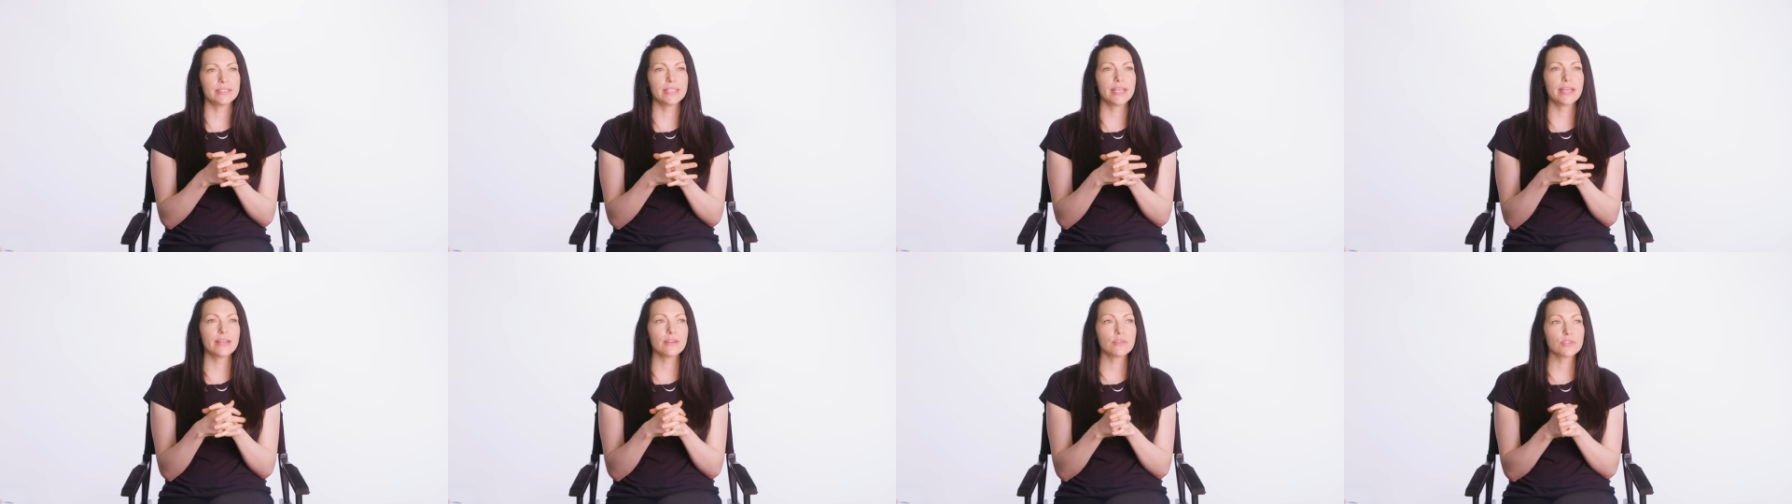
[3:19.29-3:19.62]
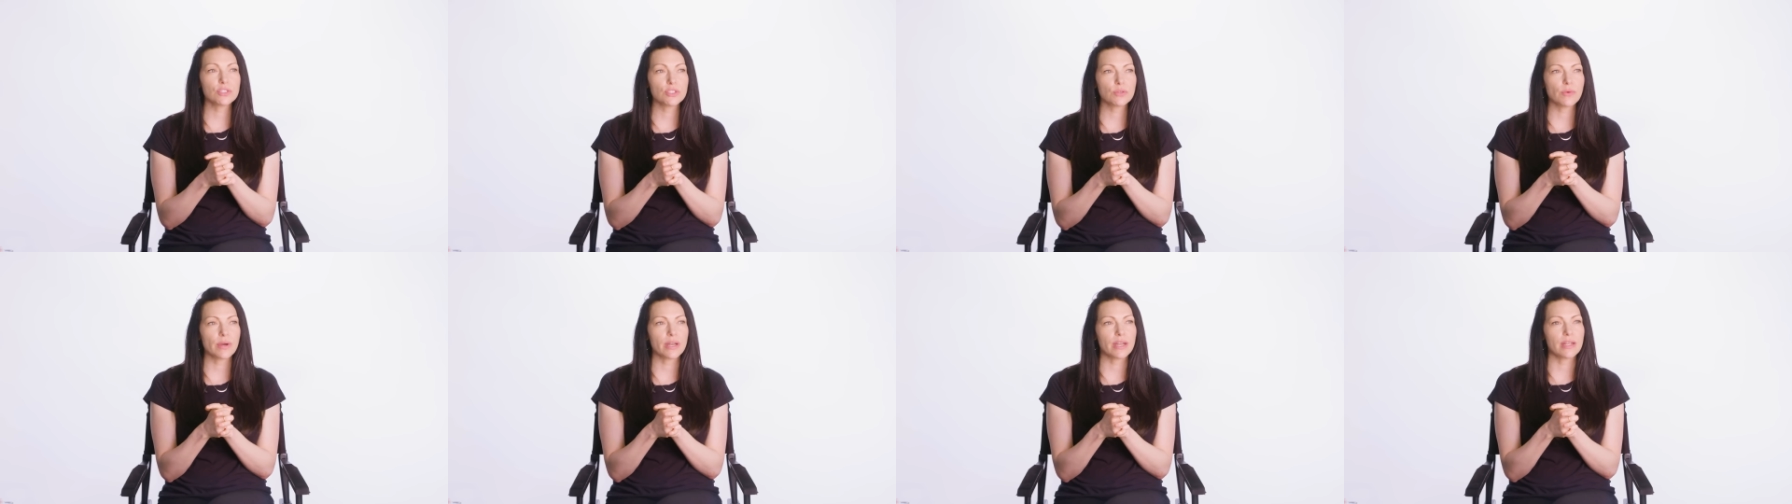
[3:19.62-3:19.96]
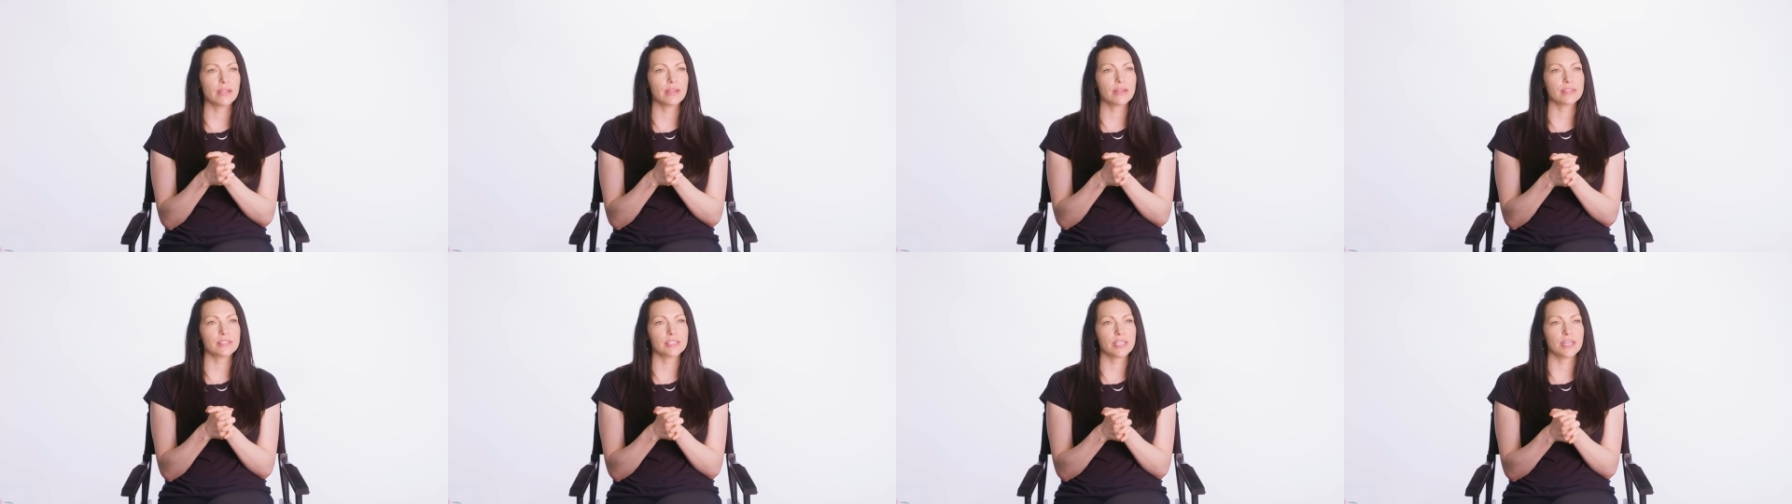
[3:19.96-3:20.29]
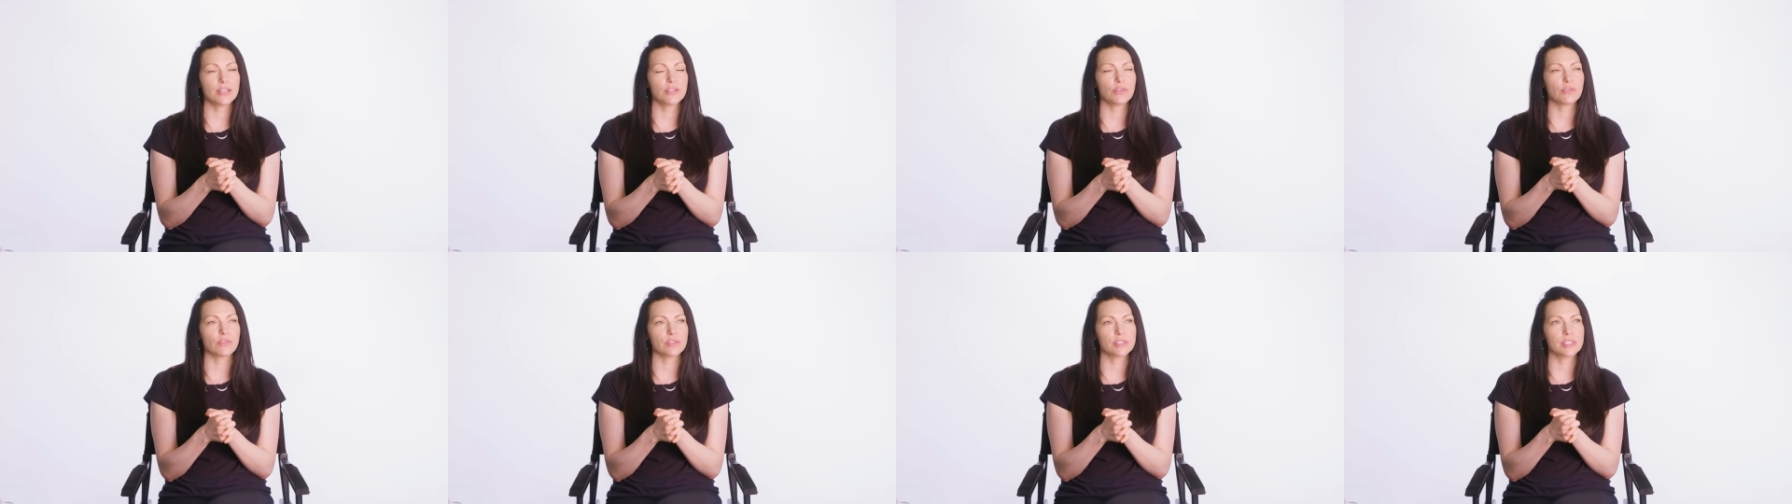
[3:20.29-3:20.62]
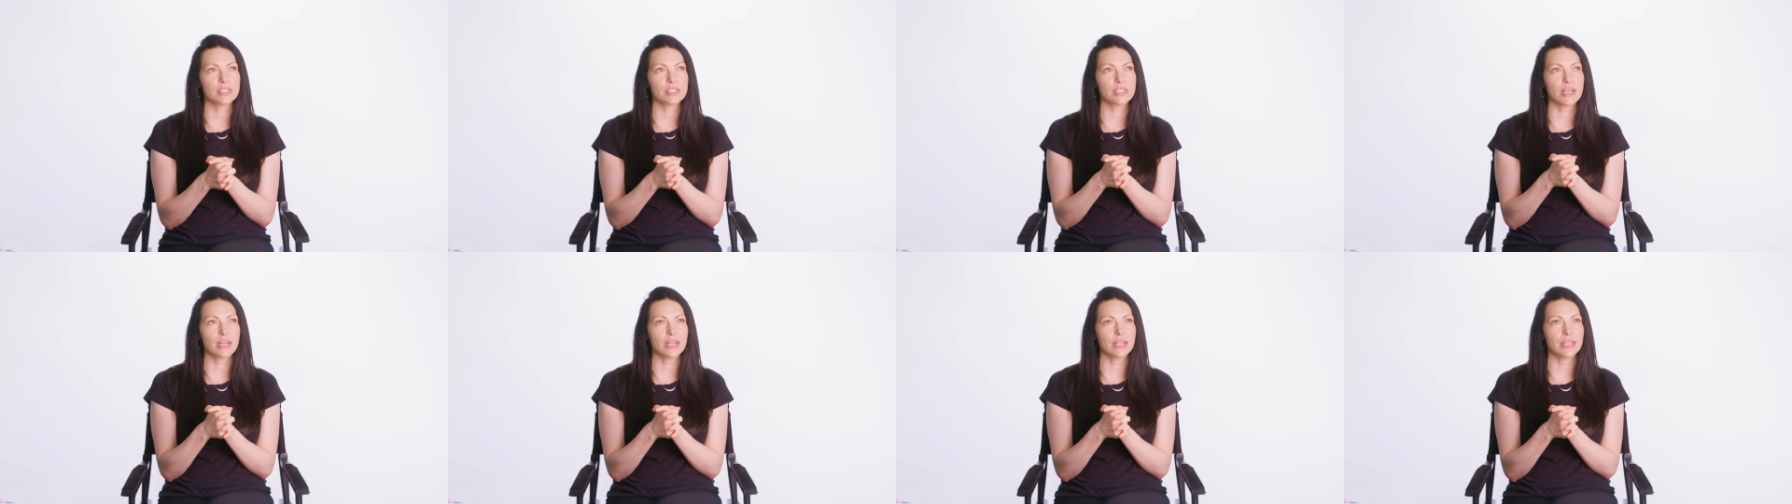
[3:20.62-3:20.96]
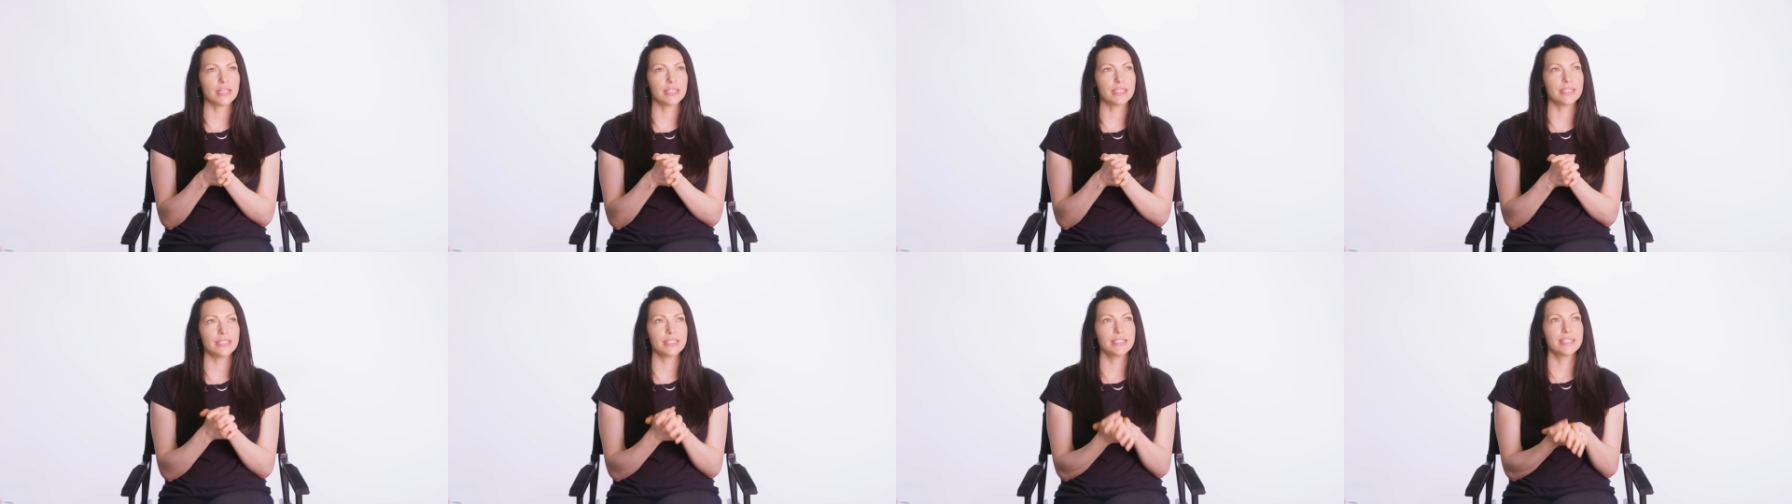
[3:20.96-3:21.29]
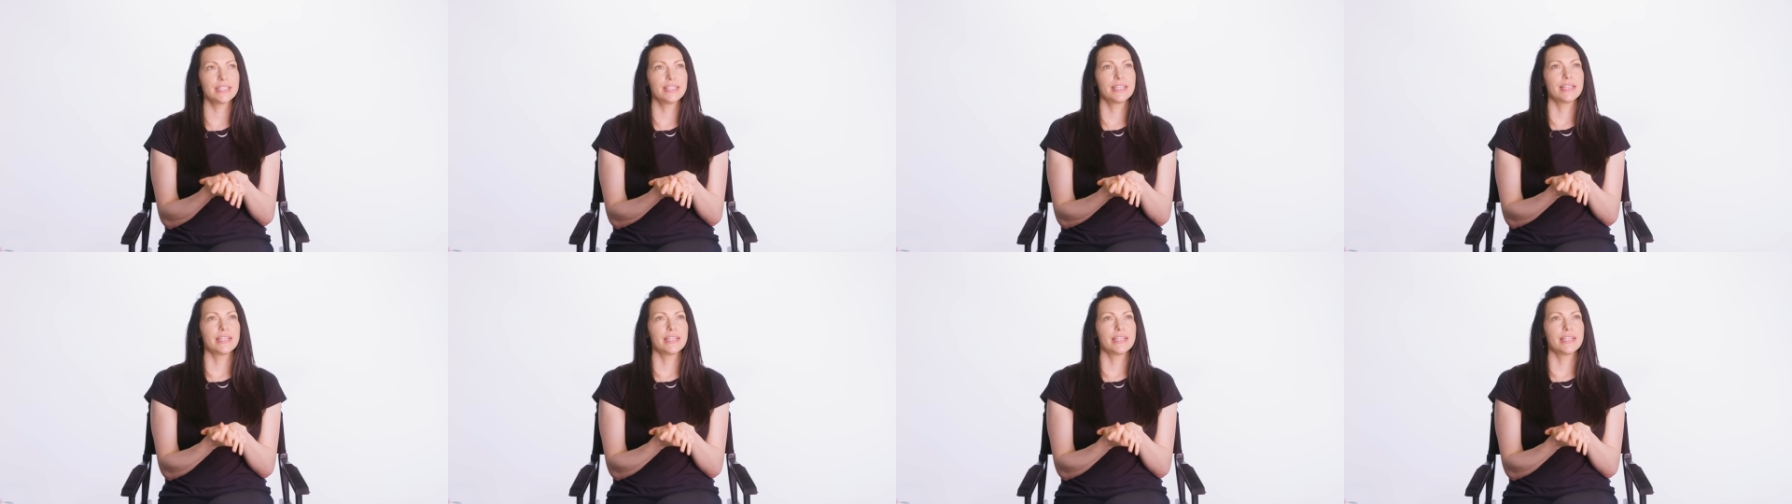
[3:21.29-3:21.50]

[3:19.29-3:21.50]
Daniels who had a 10 year old son.